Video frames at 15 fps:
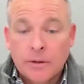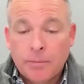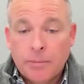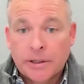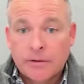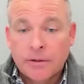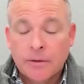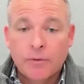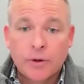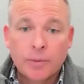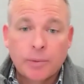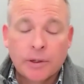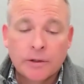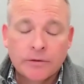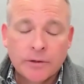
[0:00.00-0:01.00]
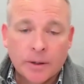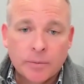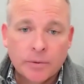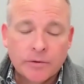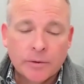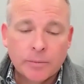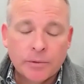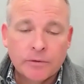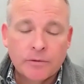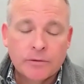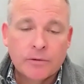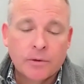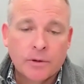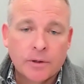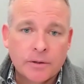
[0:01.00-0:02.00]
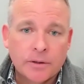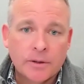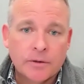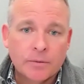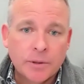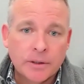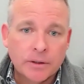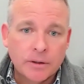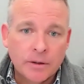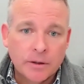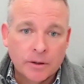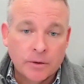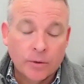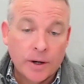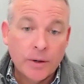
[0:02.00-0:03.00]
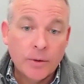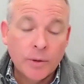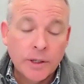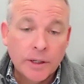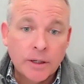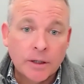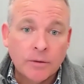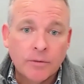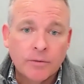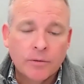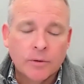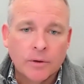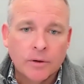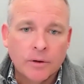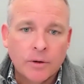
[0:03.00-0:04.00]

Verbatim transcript: The Big Ten Football Championship historically has been a, a great weekend for